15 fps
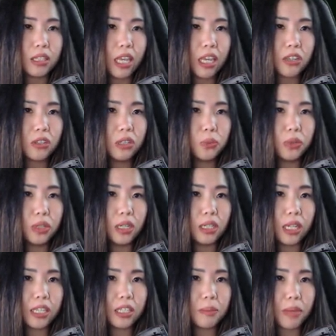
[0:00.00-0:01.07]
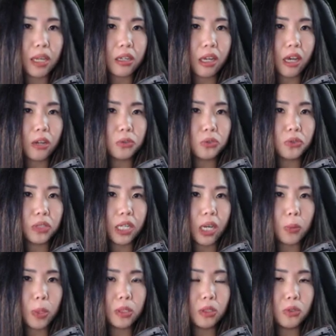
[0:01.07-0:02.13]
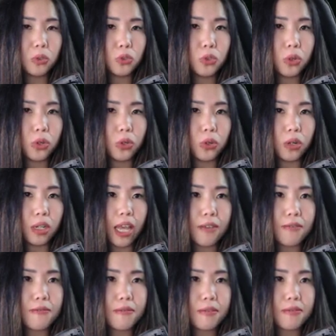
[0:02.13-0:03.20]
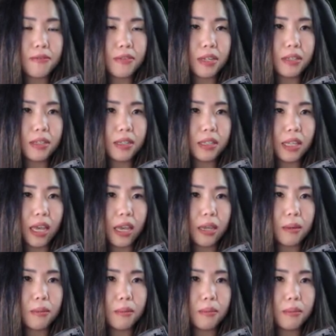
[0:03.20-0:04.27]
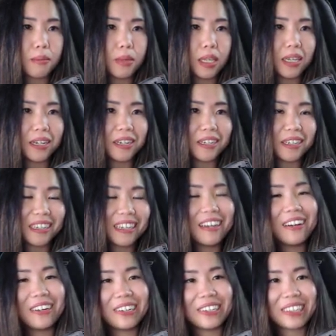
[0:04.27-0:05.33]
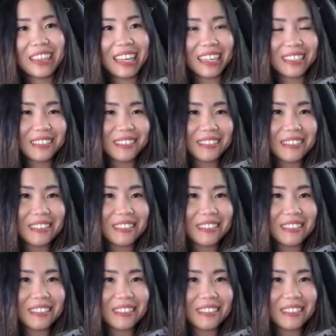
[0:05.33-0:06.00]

actually really late in my country. I wanted to join your live vid and I'm here. Oh, thanks.